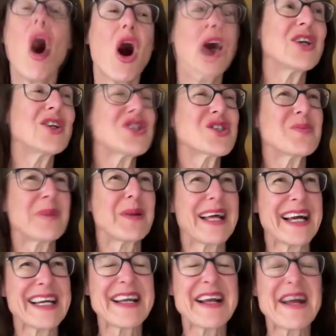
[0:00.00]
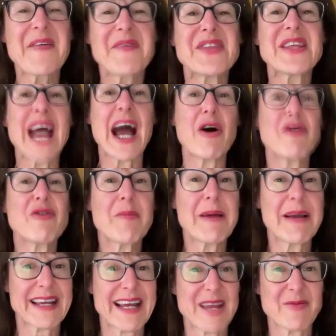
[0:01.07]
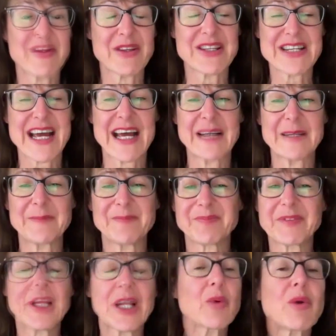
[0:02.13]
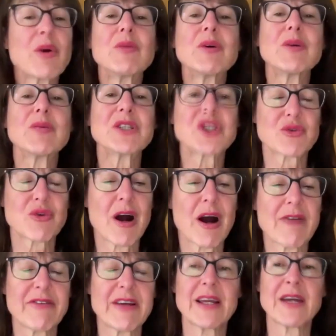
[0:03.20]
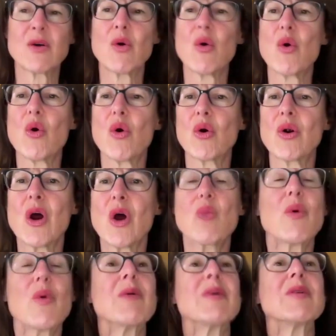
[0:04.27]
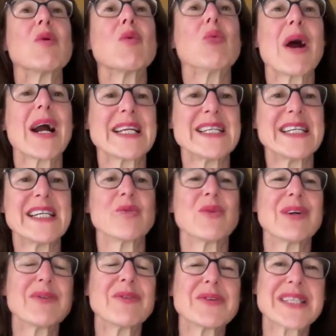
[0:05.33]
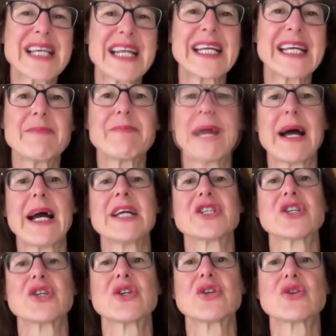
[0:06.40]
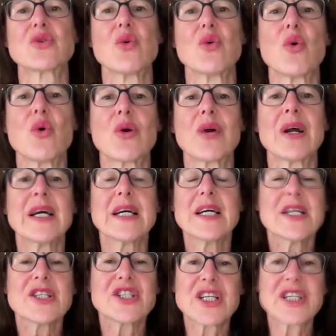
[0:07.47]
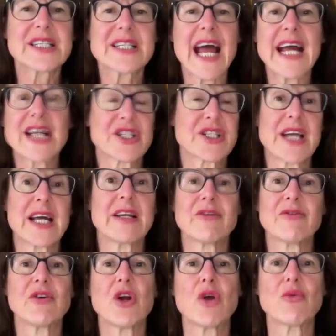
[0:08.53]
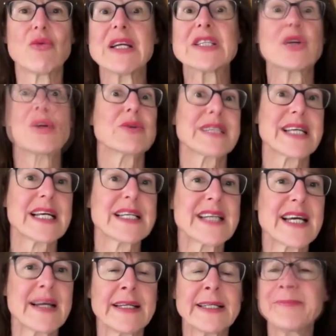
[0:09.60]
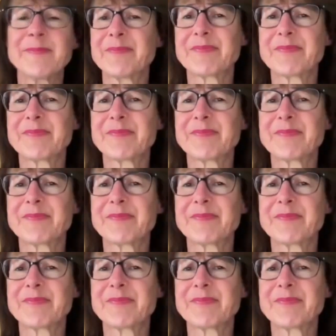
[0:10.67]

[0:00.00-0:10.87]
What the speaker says: I used to play the alphabet game with Dad, like when we were driving or when we were waiting or when we was getting impatient or just agitated for no reason or sundowning.